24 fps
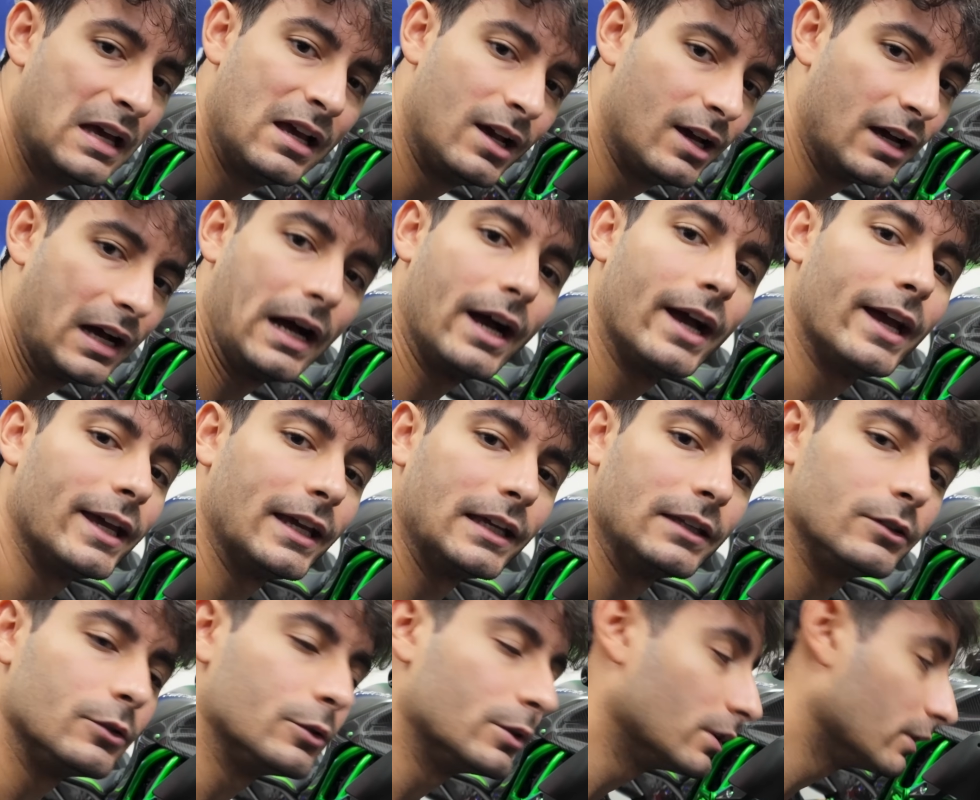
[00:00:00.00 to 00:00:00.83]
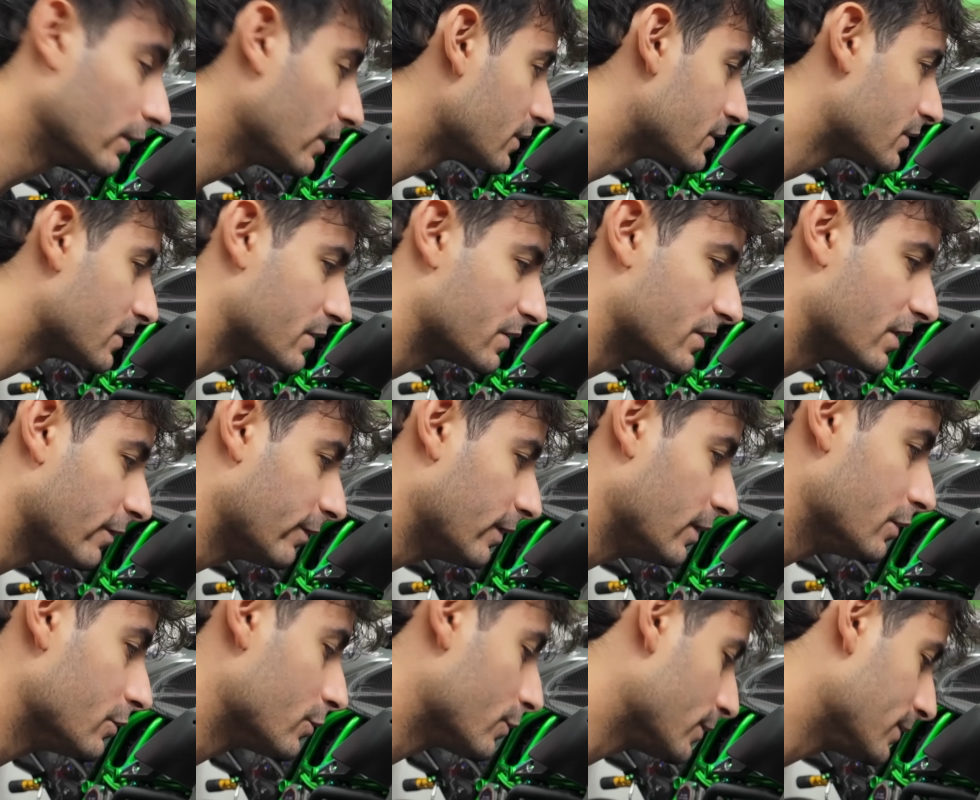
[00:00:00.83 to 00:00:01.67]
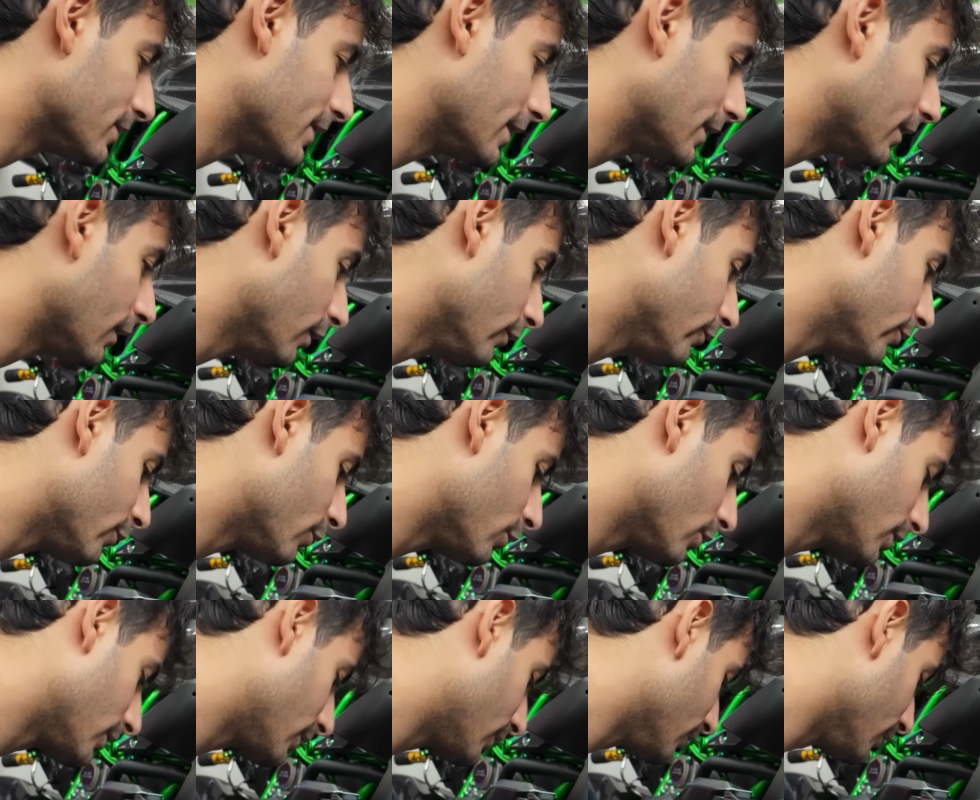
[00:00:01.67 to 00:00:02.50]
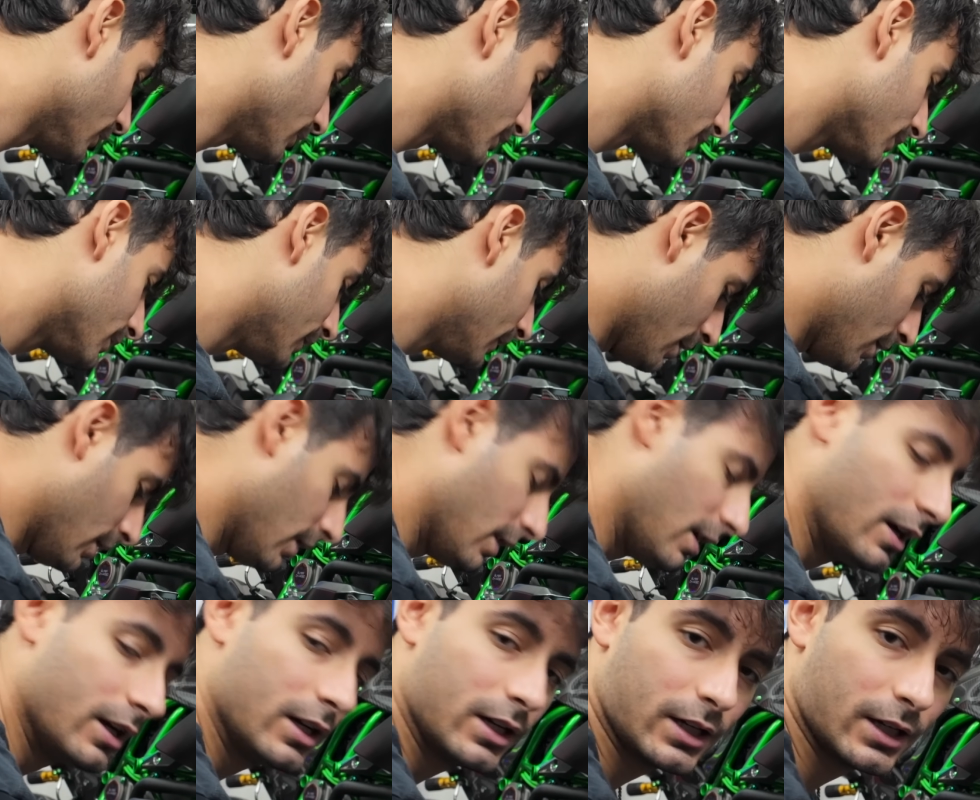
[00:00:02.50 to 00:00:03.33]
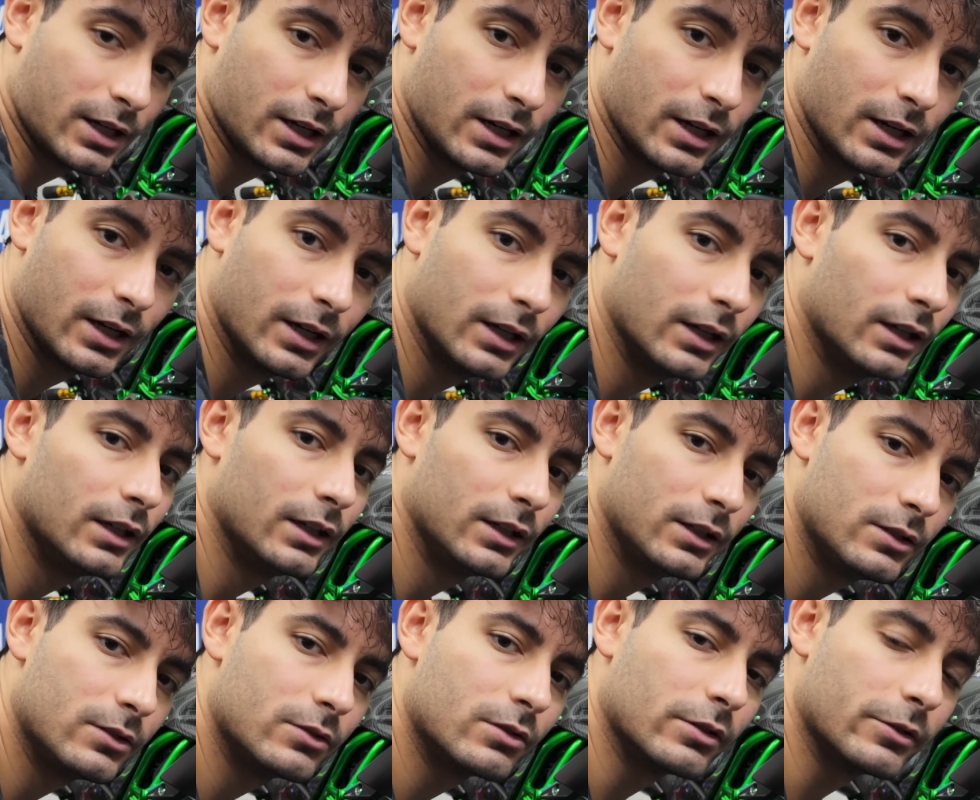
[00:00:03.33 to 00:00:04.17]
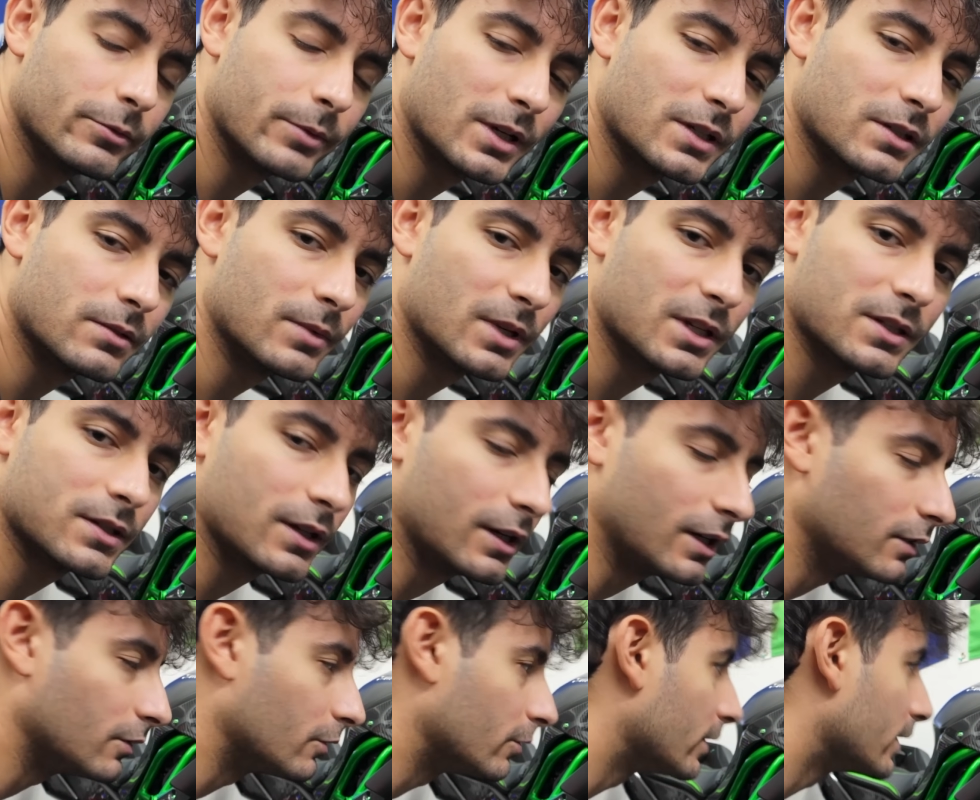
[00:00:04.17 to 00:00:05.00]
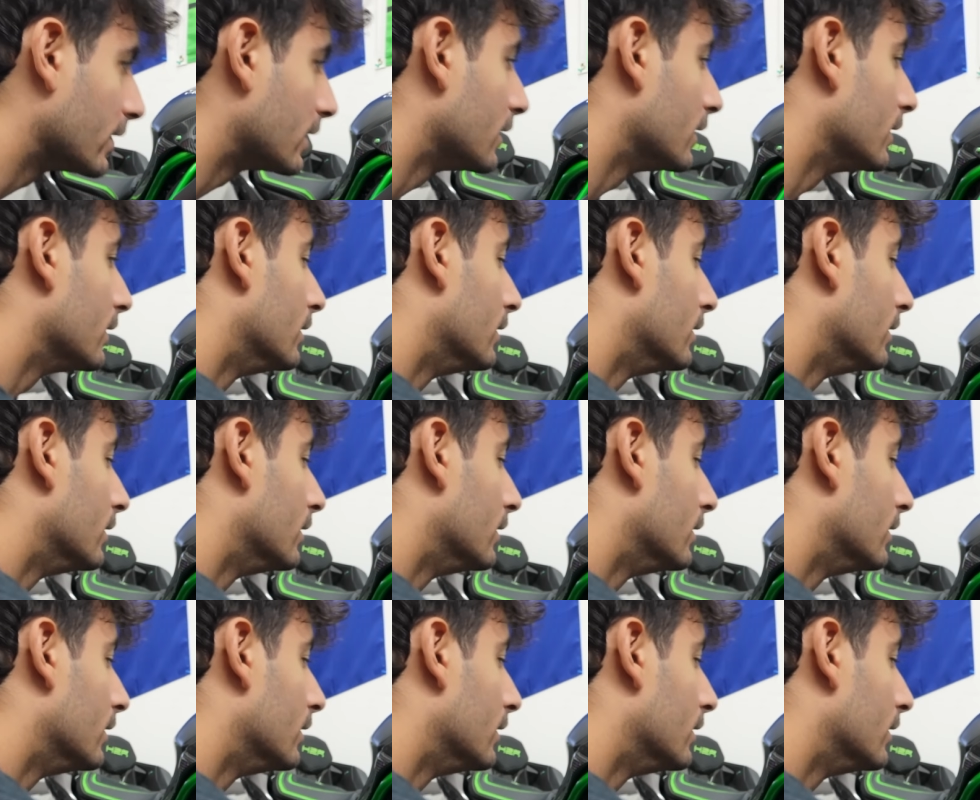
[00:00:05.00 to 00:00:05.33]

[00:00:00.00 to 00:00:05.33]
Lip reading: I hate doing. That's the stuff I usually take it in for because it usually makes a mess and I don't like it.